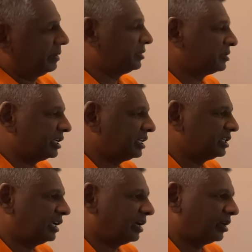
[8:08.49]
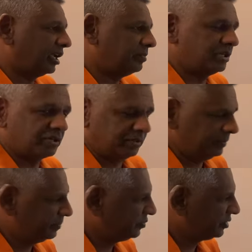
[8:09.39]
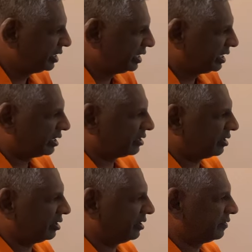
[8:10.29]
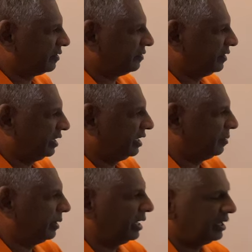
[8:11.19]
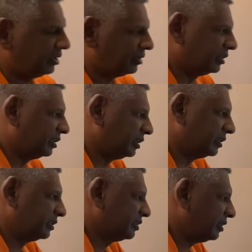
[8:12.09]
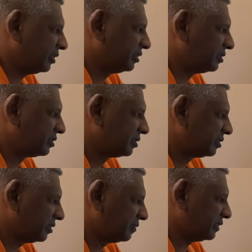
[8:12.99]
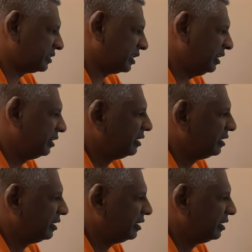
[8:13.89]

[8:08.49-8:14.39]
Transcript: station on MG Road. There are a lot of graffiti and painting on its facade.